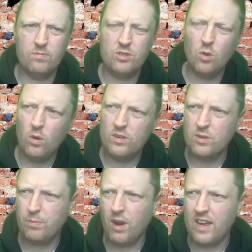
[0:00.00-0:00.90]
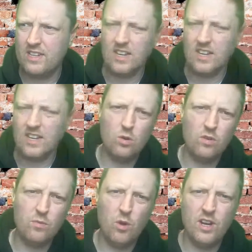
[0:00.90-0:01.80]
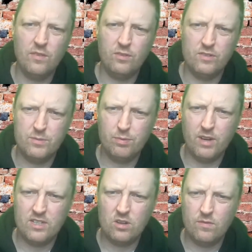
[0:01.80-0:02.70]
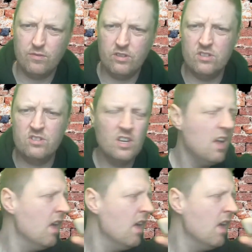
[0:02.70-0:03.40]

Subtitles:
sort of surprised that sort of weren't after his press conference.